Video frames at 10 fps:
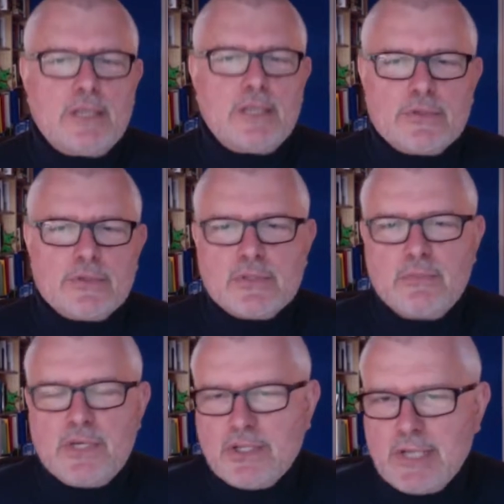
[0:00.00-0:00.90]
the
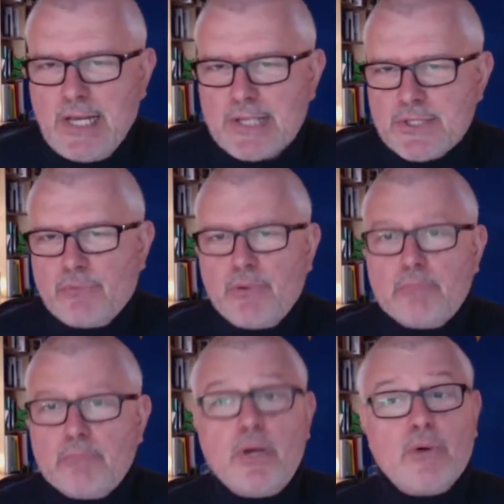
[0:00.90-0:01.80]
submission last year from
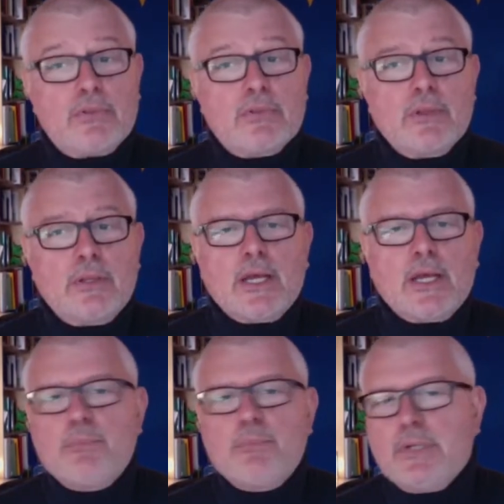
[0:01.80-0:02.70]
both the
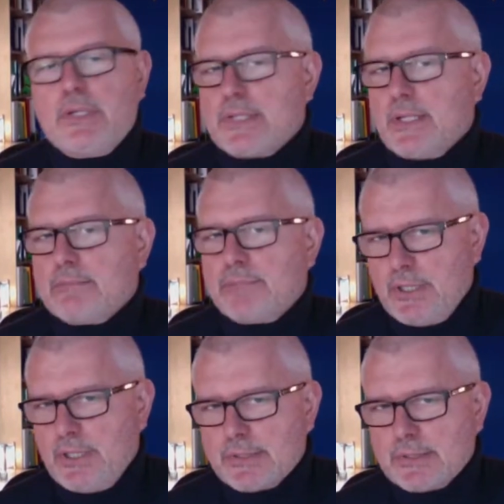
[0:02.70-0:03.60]
companies and
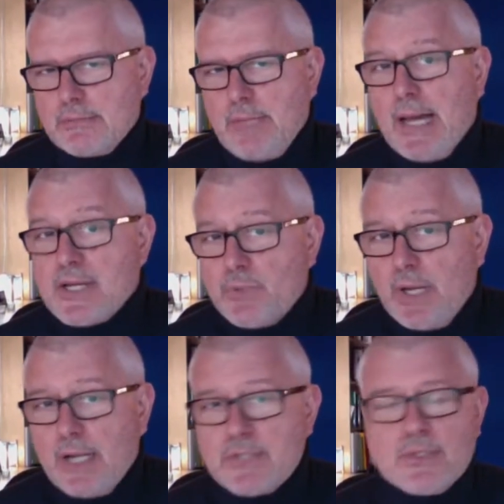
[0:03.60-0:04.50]
students, as well
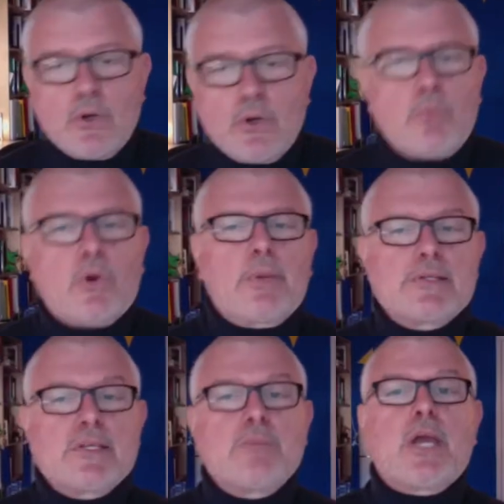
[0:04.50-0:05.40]
as the global
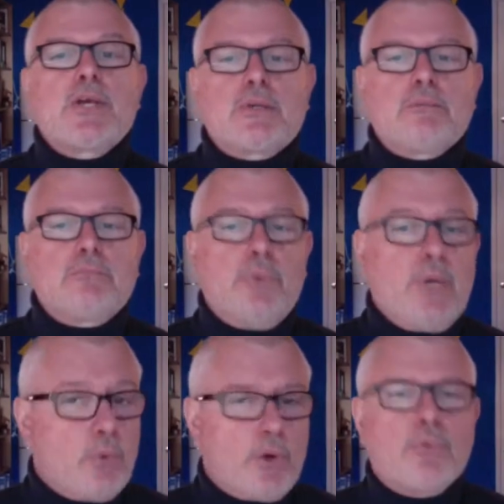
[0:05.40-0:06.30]
participation really
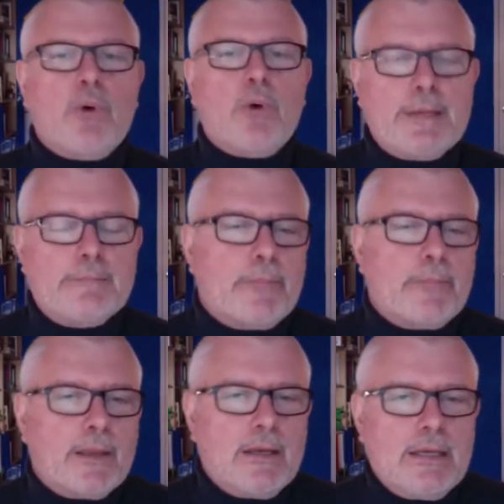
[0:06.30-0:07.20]
worldwide.
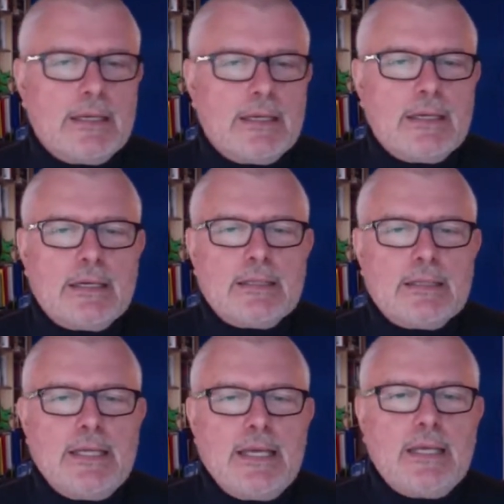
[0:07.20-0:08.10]

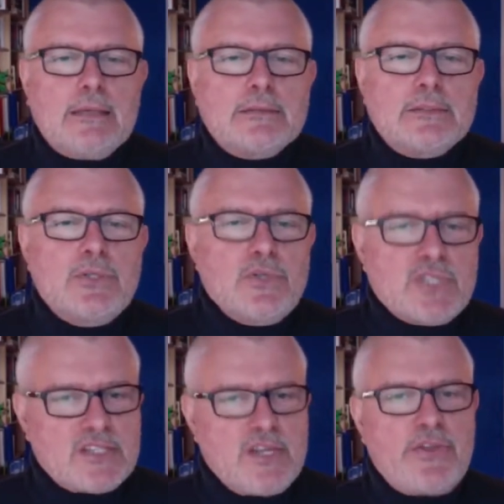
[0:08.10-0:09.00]
The
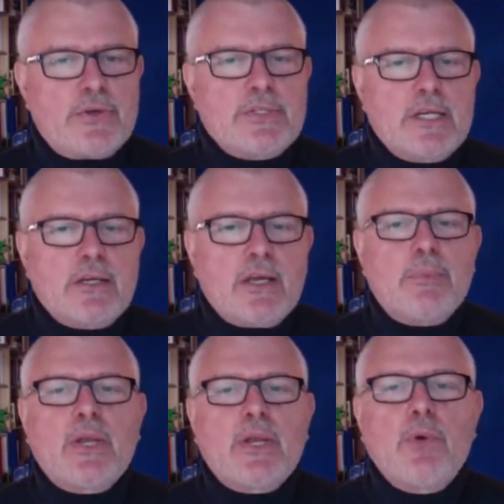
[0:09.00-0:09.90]
2013
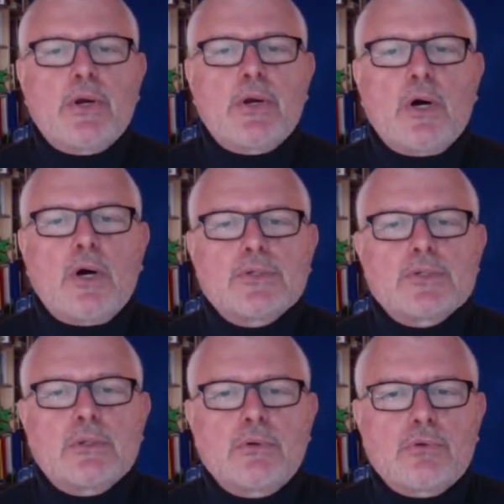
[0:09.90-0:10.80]
company winner was
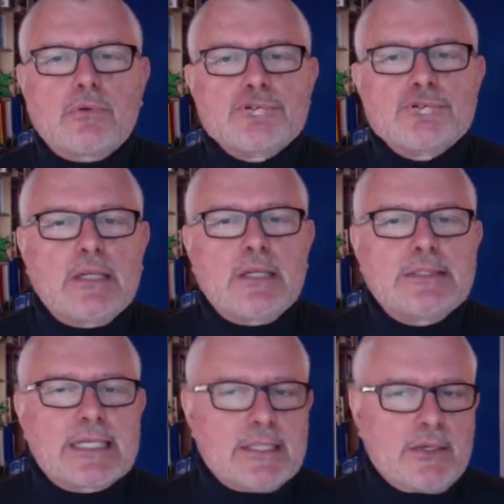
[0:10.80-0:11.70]
Trojan
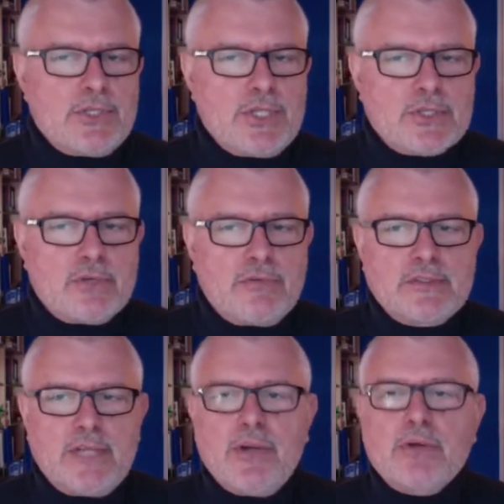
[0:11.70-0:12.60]
Technologies of
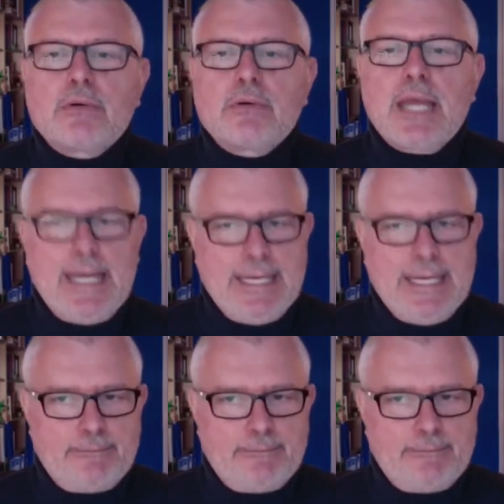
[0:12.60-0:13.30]
Ontario, Canada.